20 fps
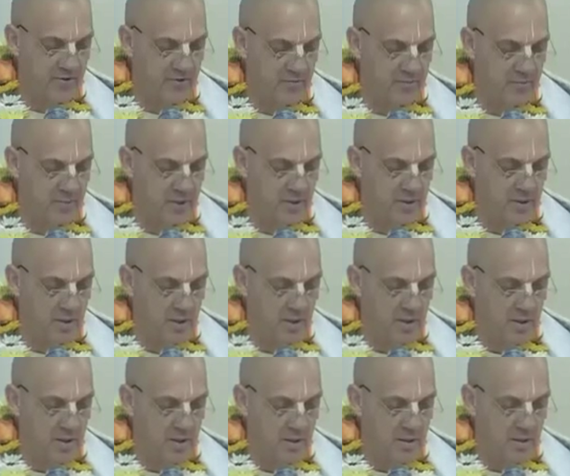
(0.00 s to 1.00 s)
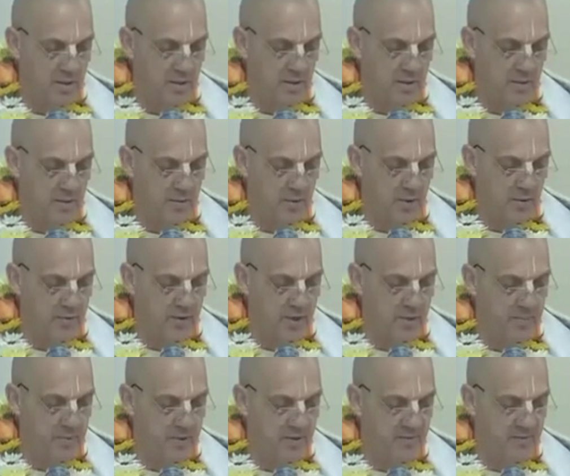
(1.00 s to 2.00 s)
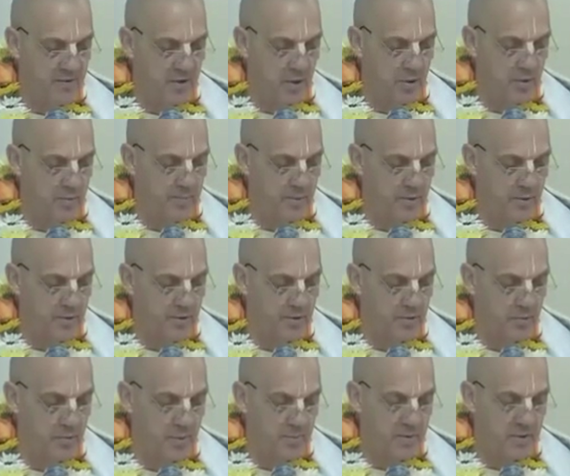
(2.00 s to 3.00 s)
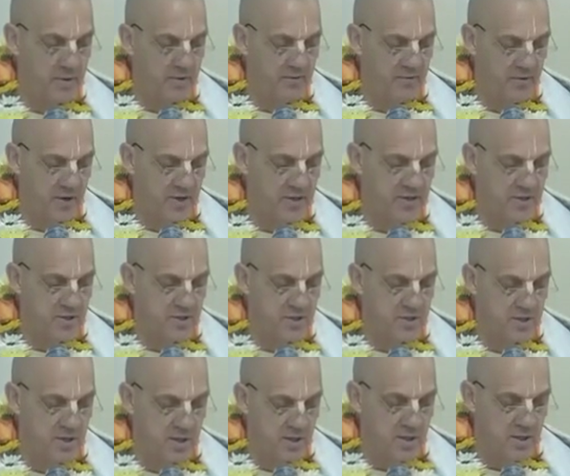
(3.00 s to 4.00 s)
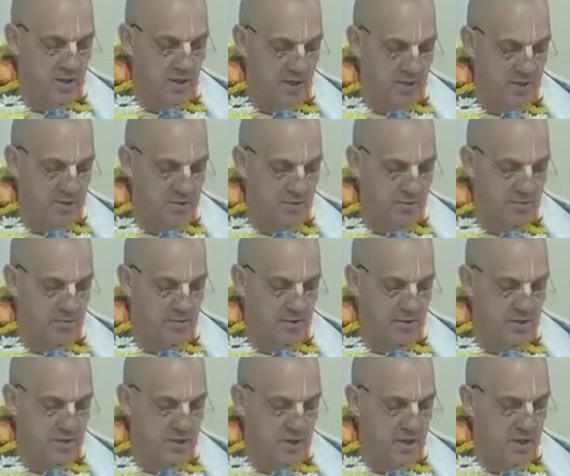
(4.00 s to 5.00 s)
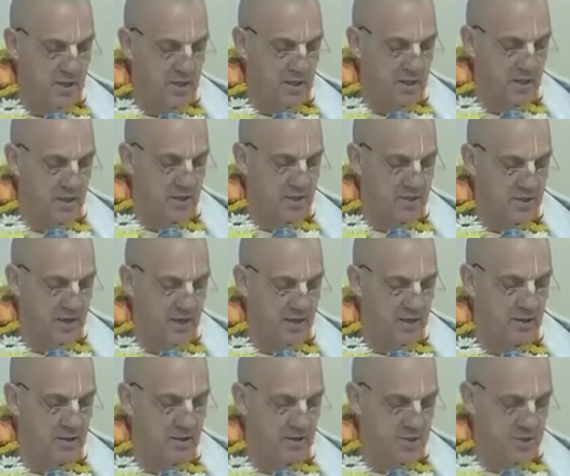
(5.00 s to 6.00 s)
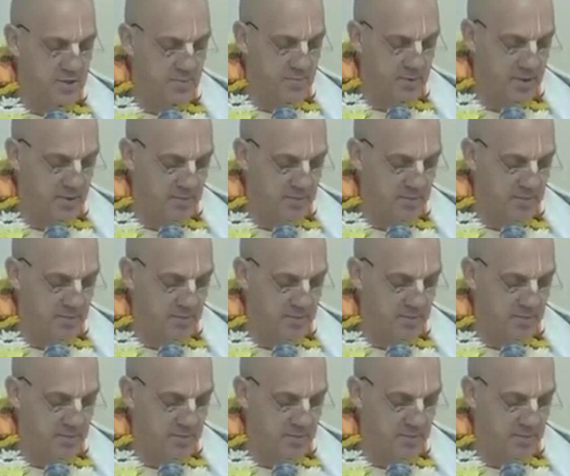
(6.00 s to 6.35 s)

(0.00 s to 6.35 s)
me, though they be of lower birth, women, Vaishyas, and Sudras, can attain to the supreme